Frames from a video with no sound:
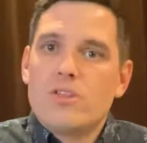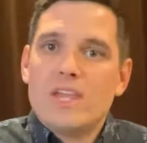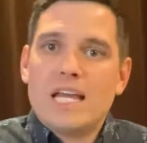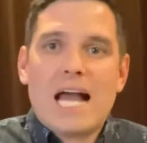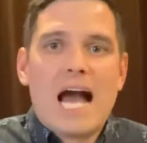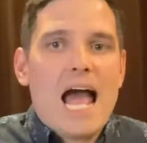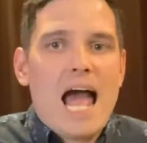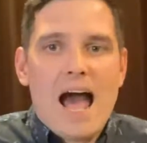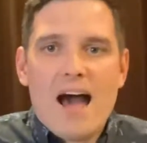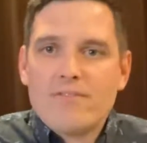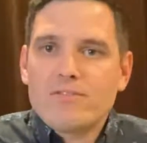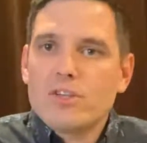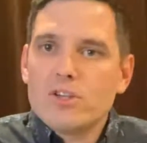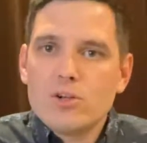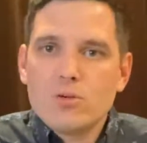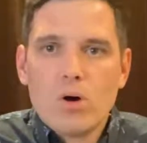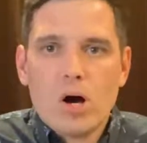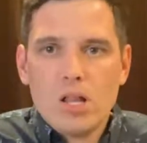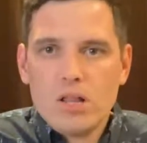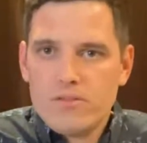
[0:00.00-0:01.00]
you think i have to
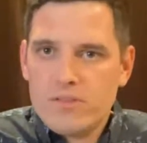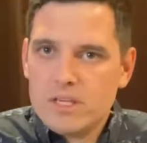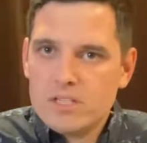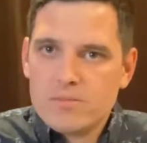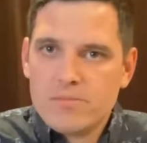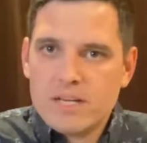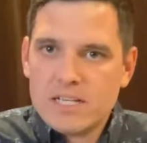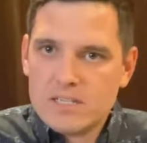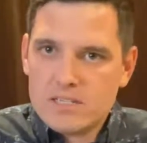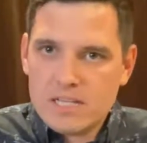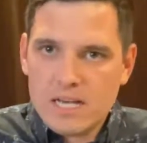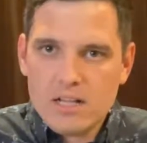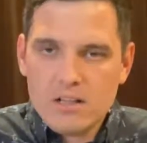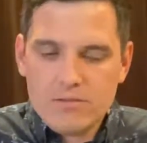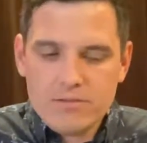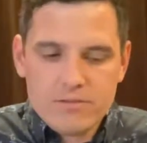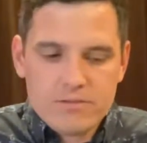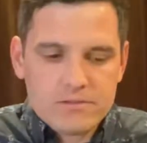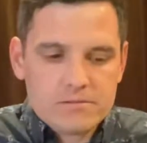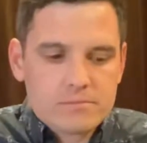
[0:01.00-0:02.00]
do all of this
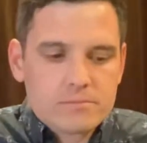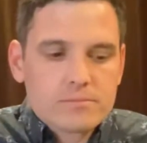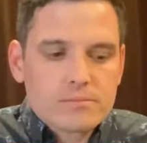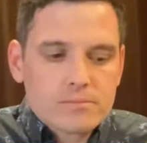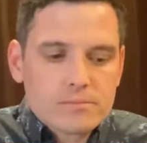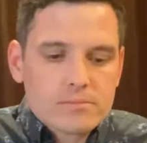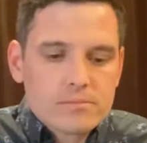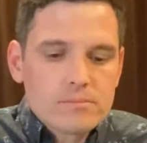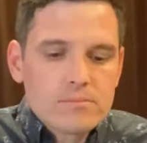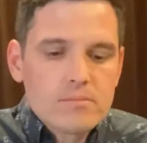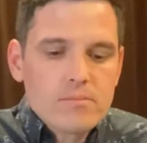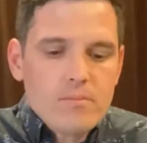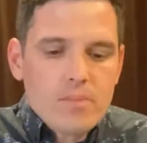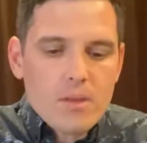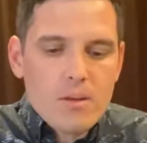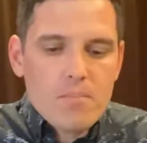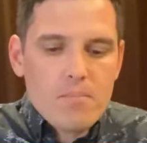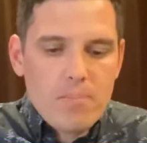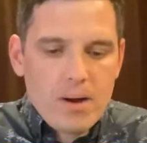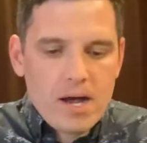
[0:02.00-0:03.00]
myself
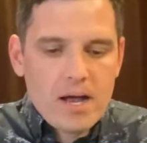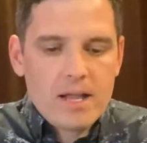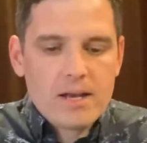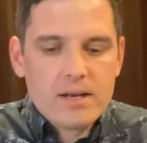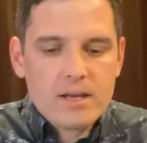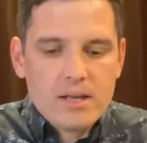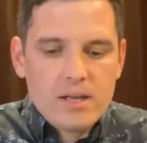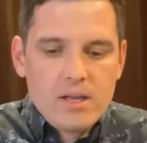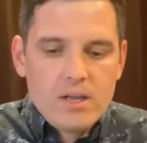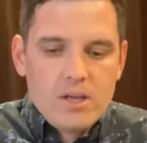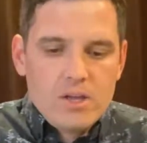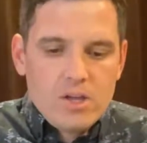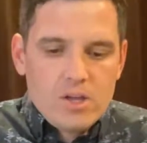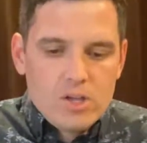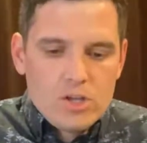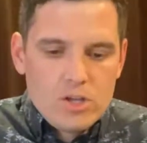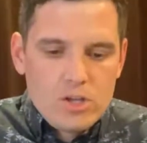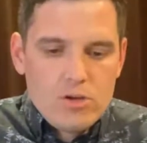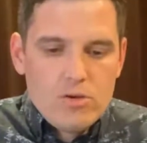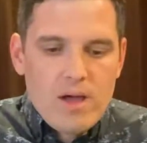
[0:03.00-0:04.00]
but
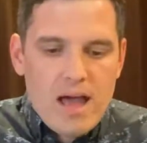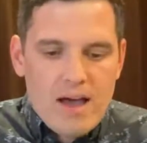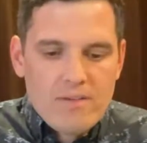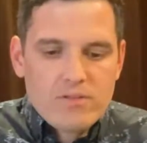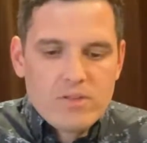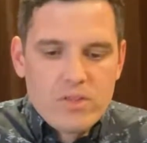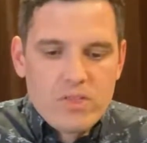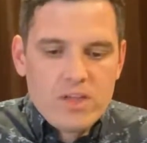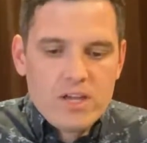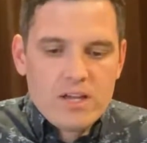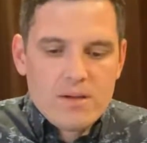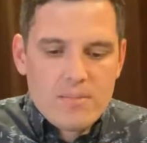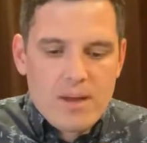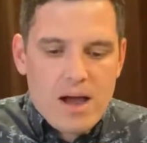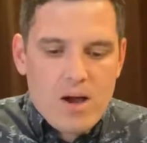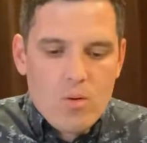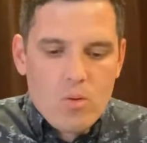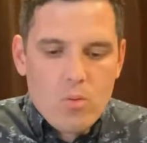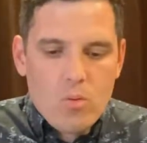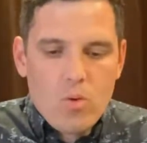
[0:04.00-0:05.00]
you have to think
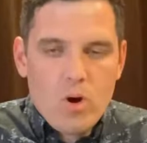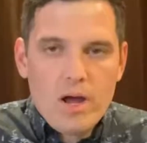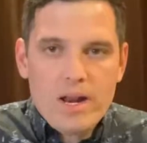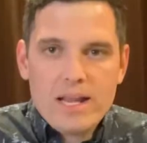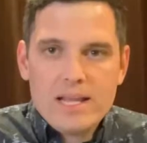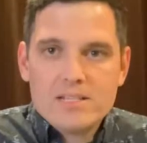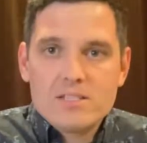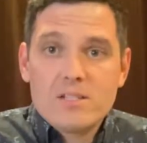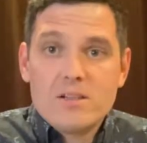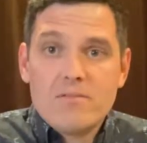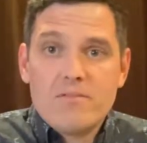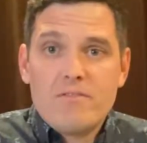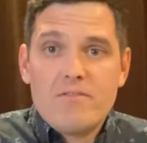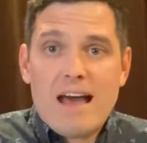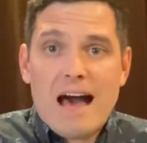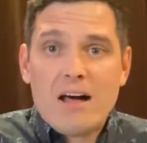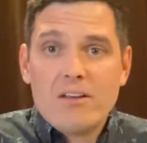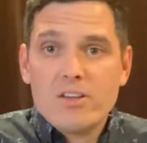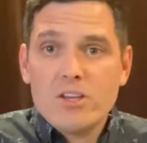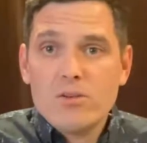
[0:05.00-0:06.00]
about what is the
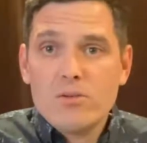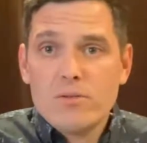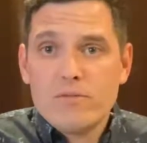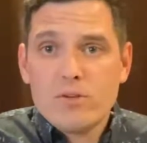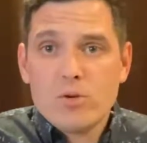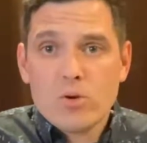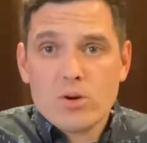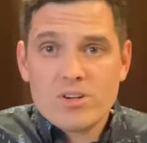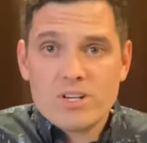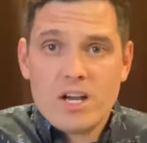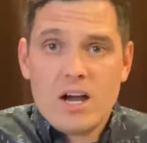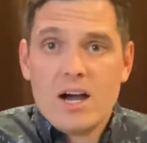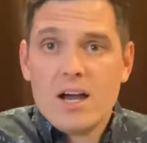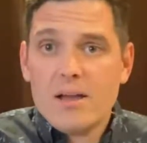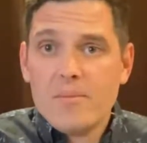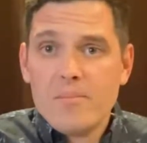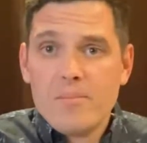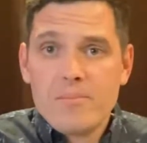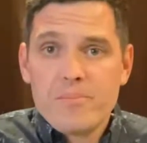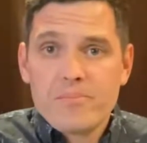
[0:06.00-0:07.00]
value of your
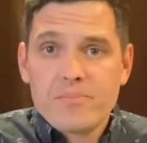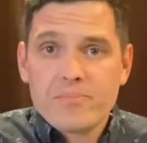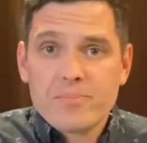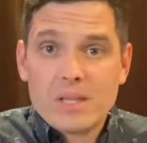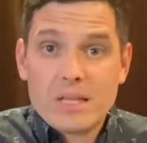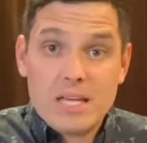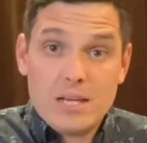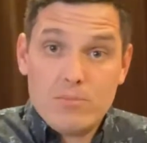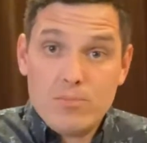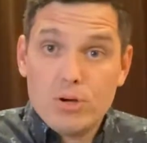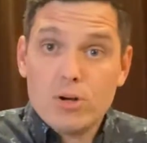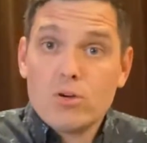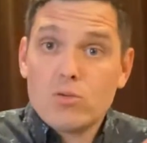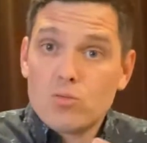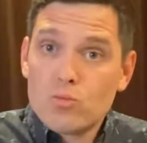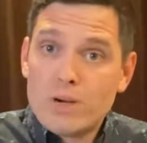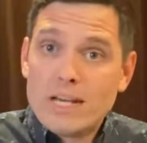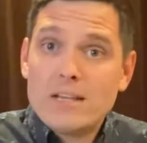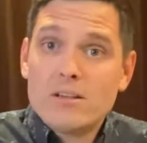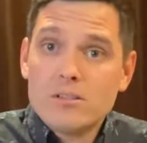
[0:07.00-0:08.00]
time like put a
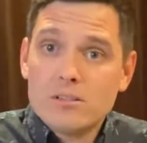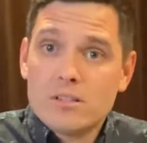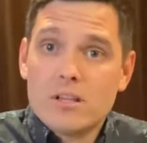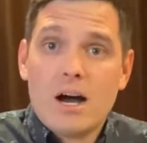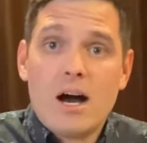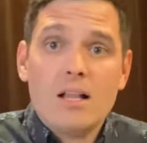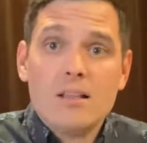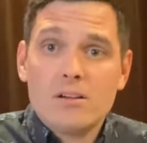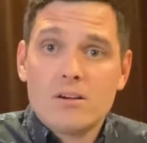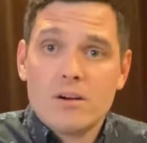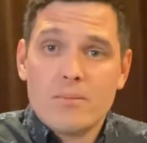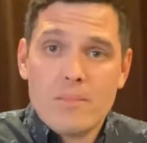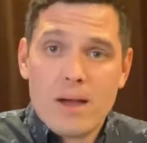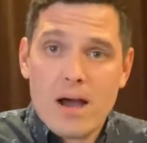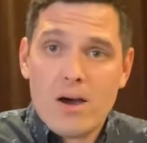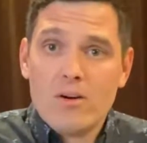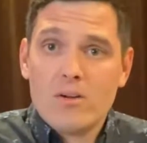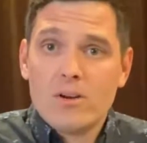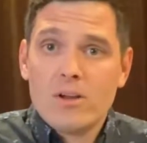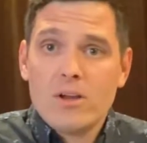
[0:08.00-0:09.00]
real dollar
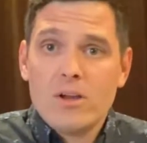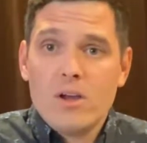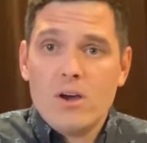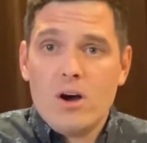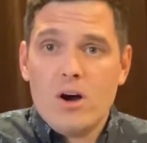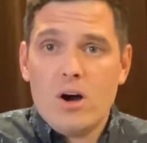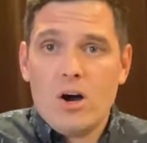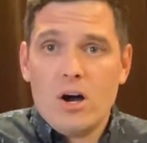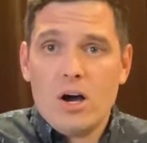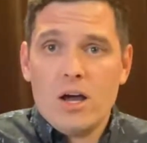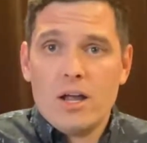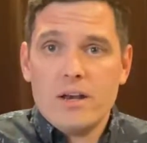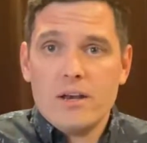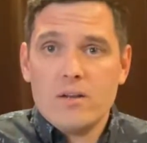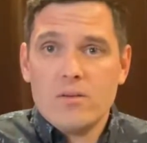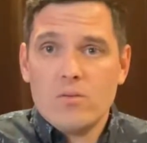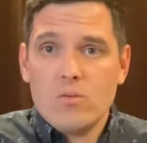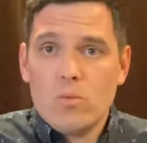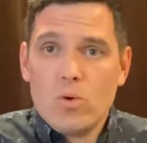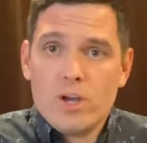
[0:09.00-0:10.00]
amount
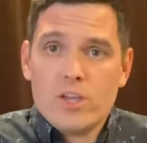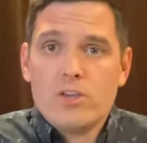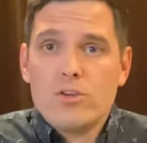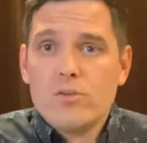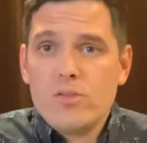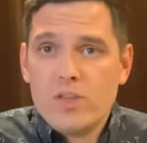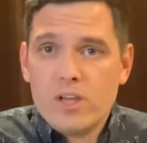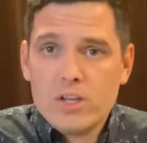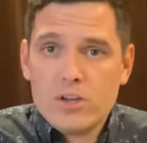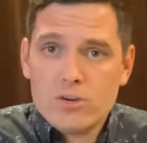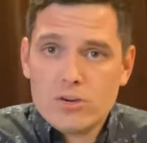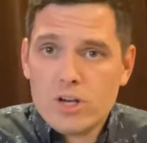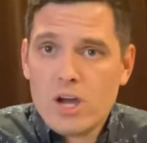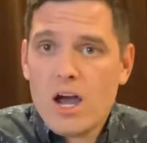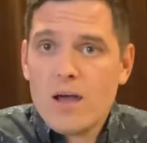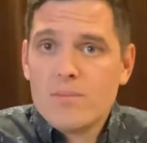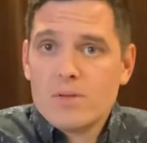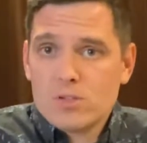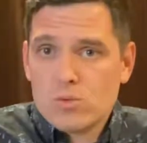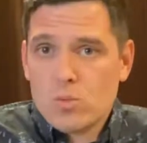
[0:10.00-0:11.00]
on what you think your
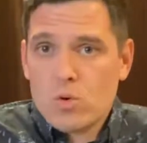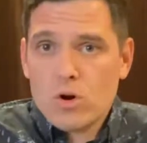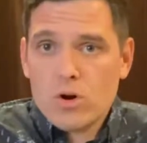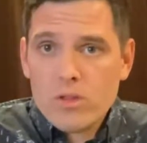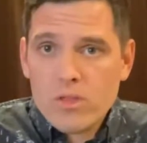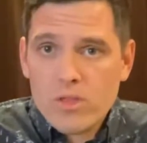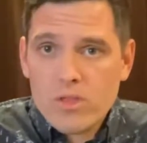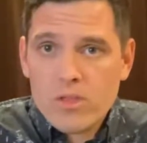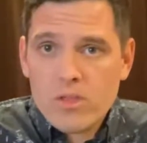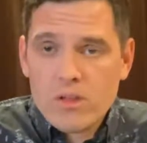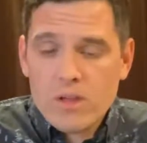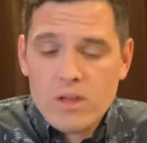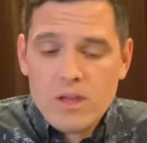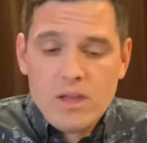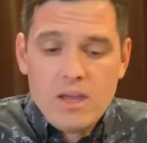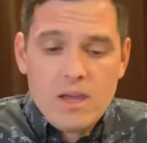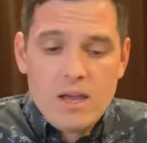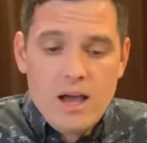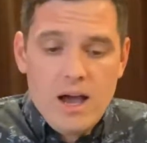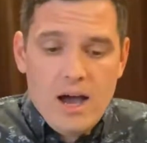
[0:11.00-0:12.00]
time is worth
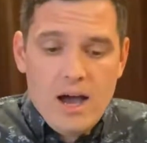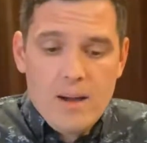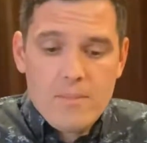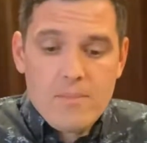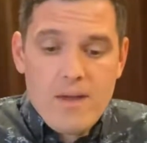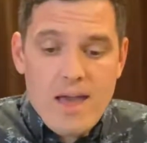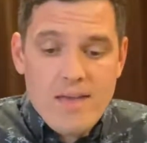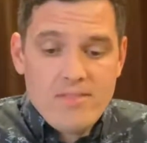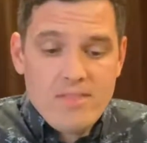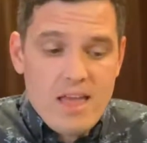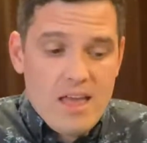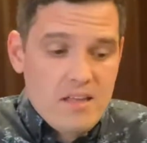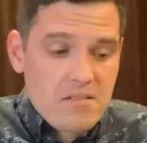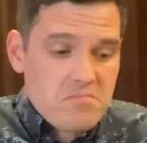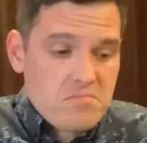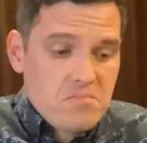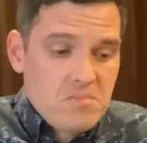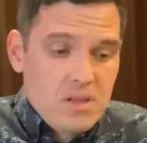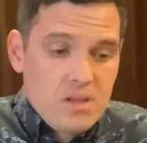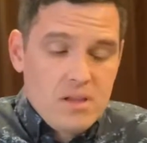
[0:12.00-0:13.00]
um, and
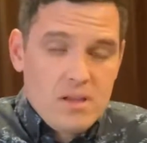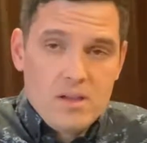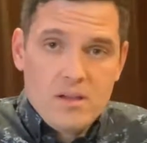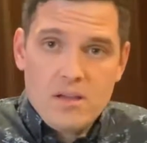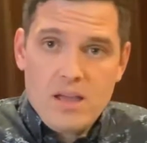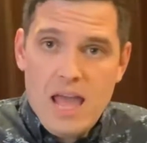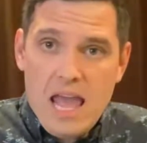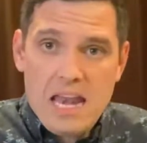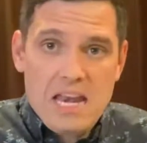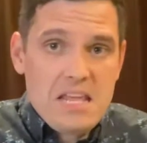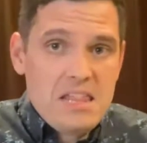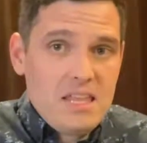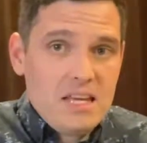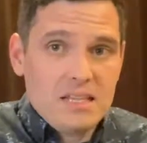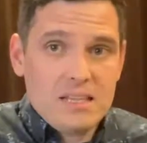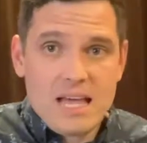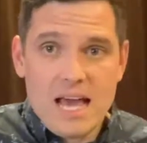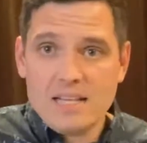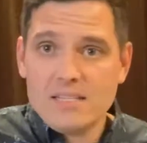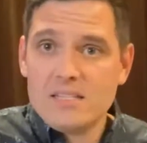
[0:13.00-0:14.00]
then
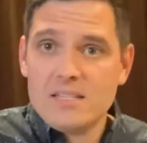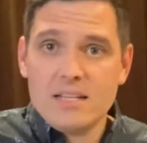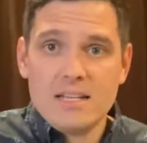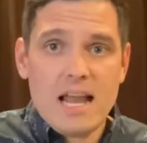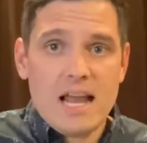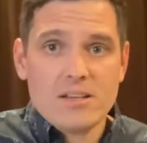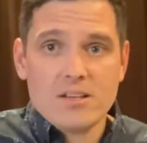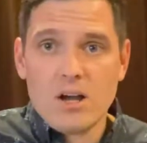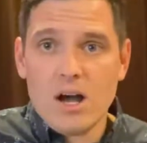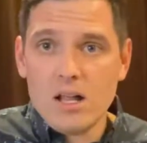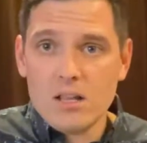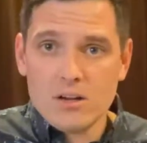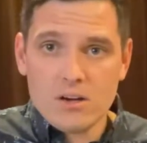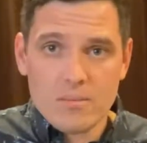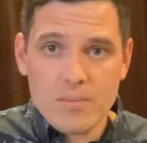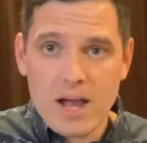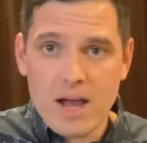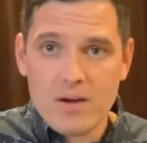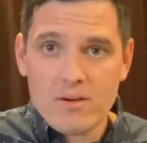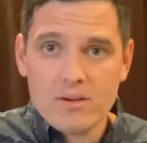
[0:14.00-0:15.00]
anything less than that dollar
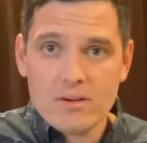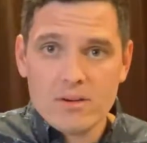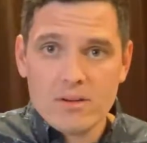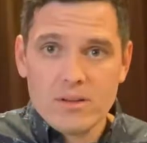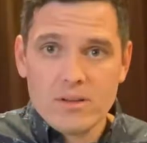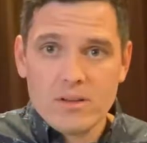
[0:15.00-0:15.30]
amount